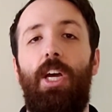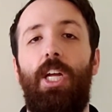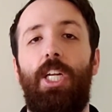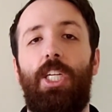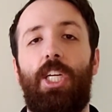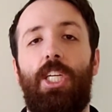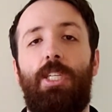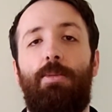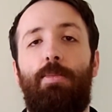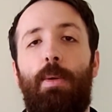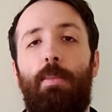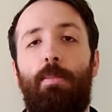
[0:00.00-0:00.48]

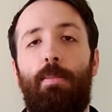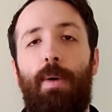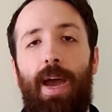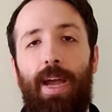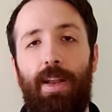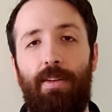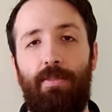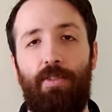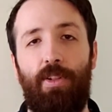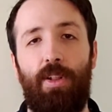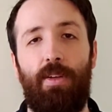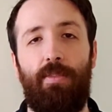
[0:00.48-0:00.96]
Just be
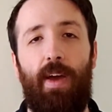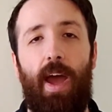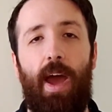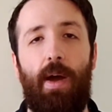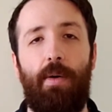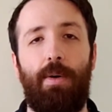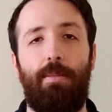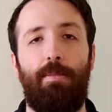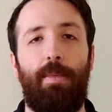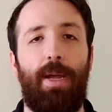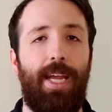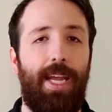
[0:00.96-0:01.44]
mindful of
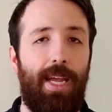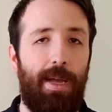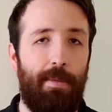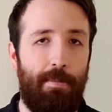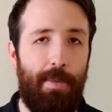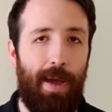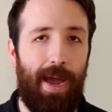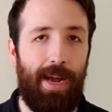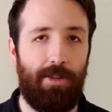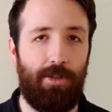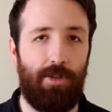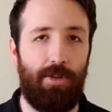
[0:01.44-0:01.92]
how it may
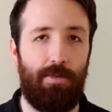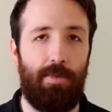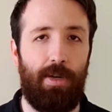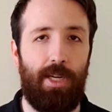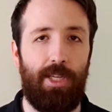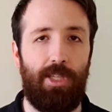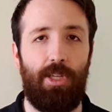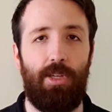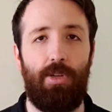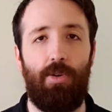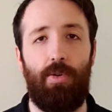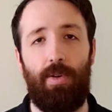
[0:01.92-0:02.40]
impact your
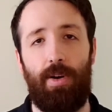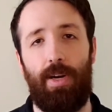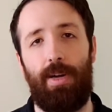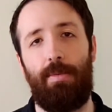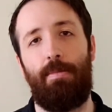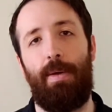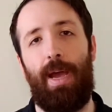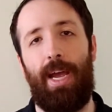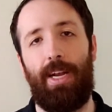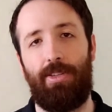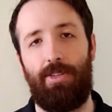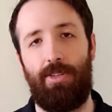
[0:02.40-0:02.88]
budget or
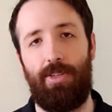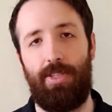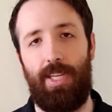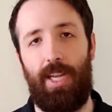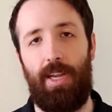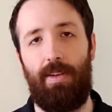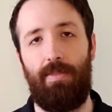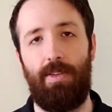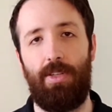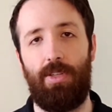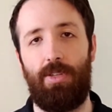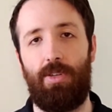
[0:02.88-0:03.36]
impact your
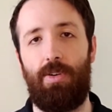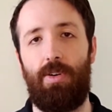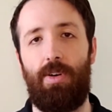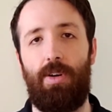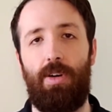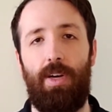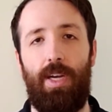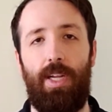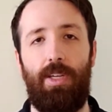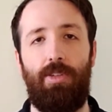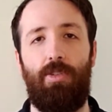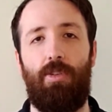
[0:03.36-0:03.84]
savings
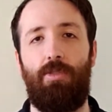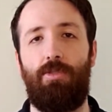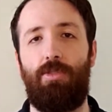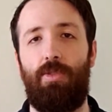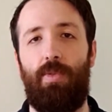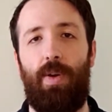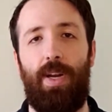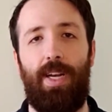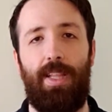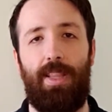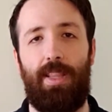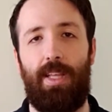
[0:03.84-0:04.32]
goal, and don't
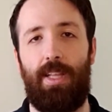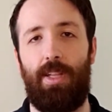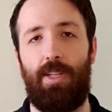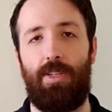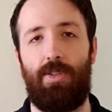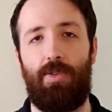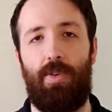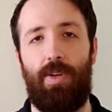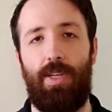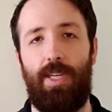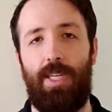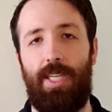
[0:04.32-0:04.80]
do anything
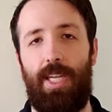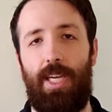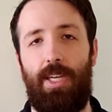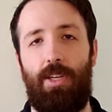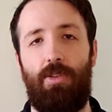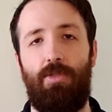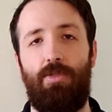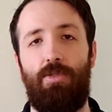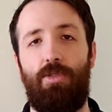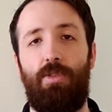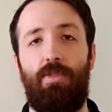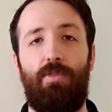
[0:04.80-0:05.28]
that's going to take
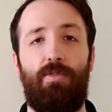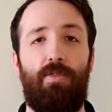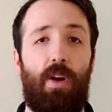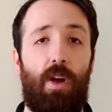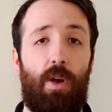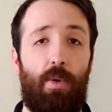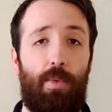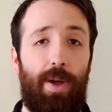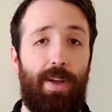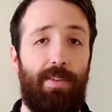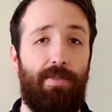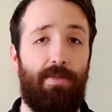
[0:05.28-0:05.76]
you too
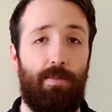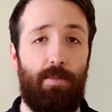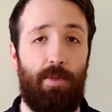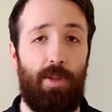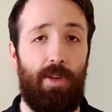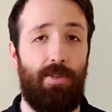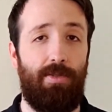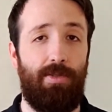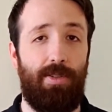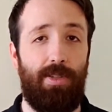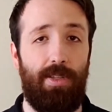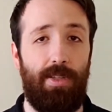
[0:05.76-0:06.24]
far away from
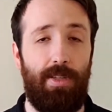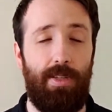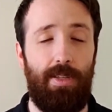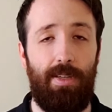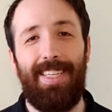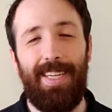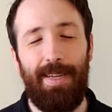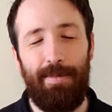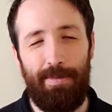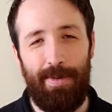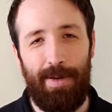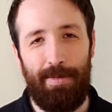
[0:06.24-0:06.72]
those.
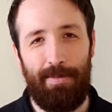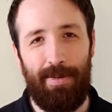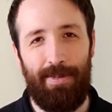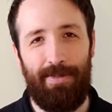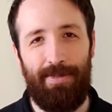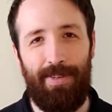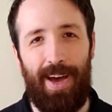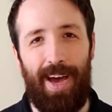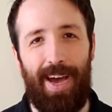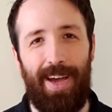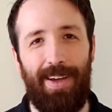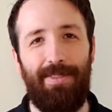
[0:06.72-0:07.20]
Tip number
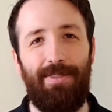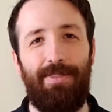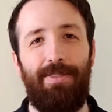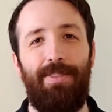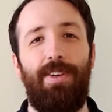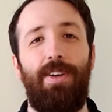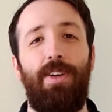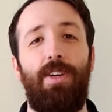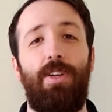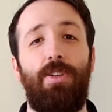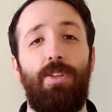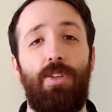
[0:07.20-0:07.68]
5,
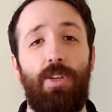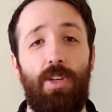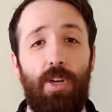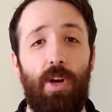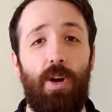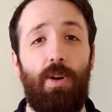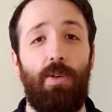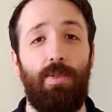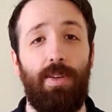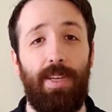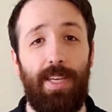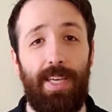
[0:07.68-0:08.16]

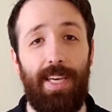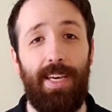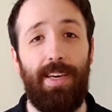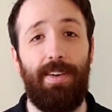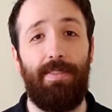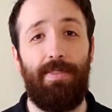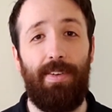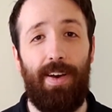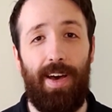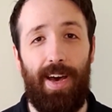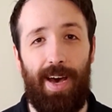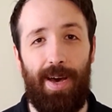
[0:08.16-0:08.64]
don't
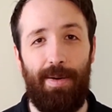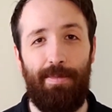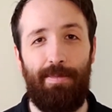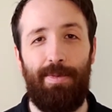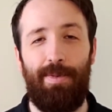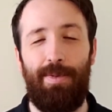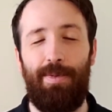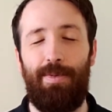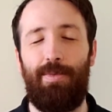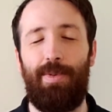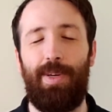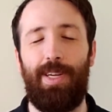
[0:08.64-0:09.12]
give
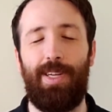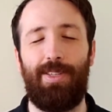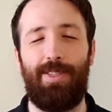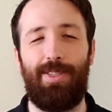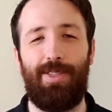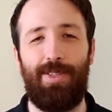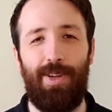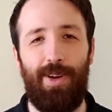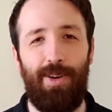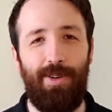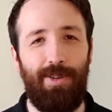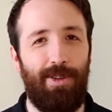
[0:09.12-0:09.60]
up. We are
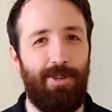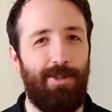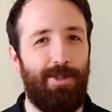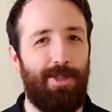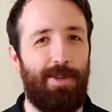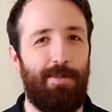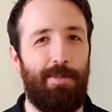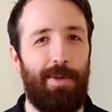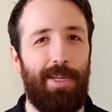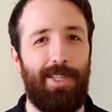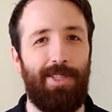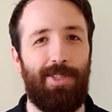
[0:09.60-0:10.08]
so used
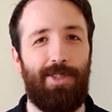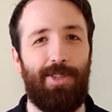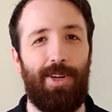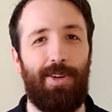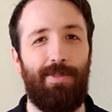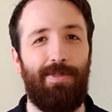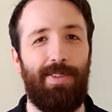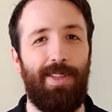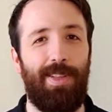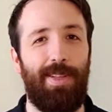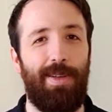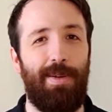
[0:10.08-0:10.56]
to being
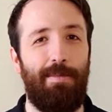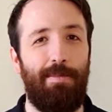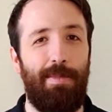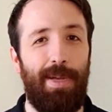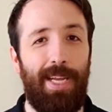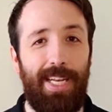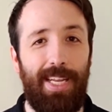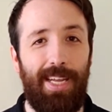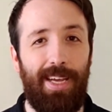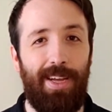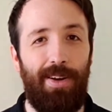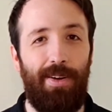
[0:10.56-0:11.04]
served in the
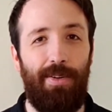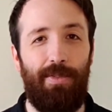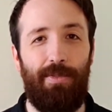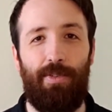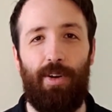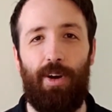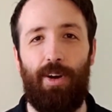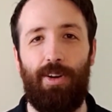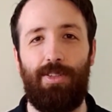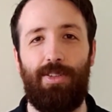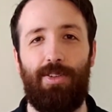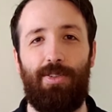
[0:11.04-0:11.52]
immediate,
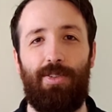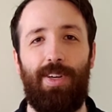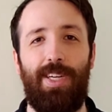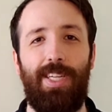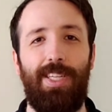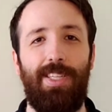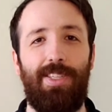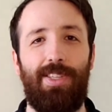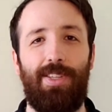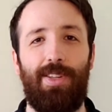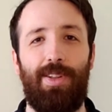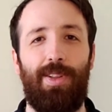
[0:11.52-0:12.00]
for our
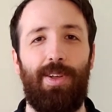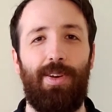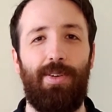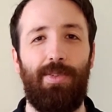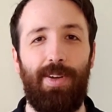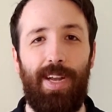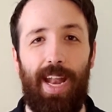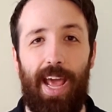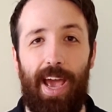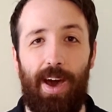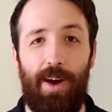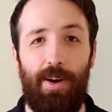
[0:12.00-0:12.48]
screens to
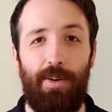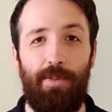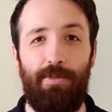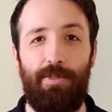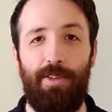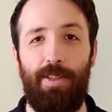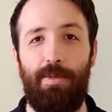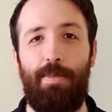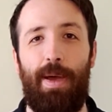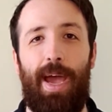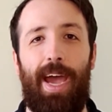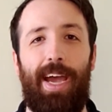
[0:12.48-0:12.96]
load now,
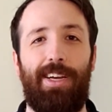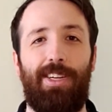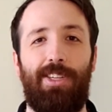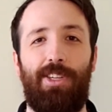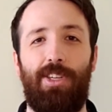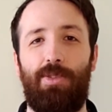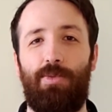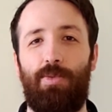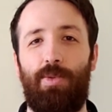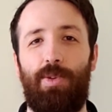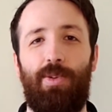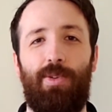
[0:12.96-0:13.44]
for the
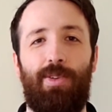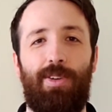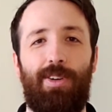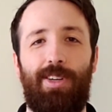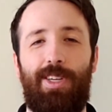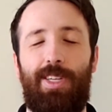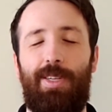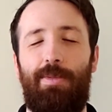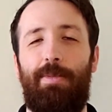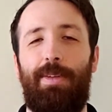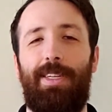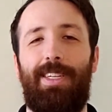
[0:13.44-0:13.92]
packages we
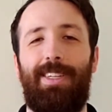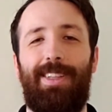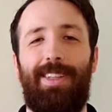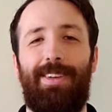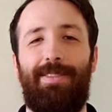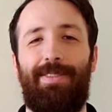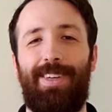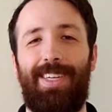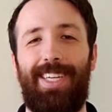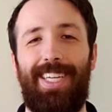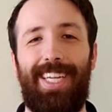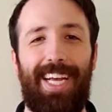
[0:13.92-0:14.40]
ordered to be
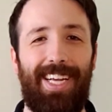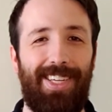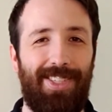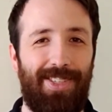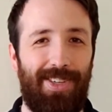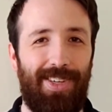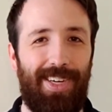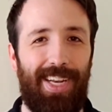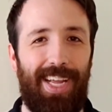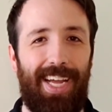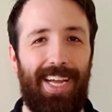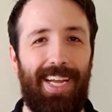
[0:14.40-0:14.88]
delivered
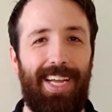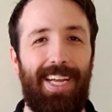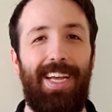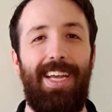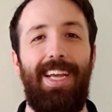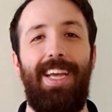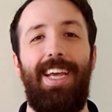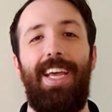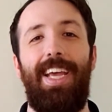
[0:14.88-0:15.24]
yesterday.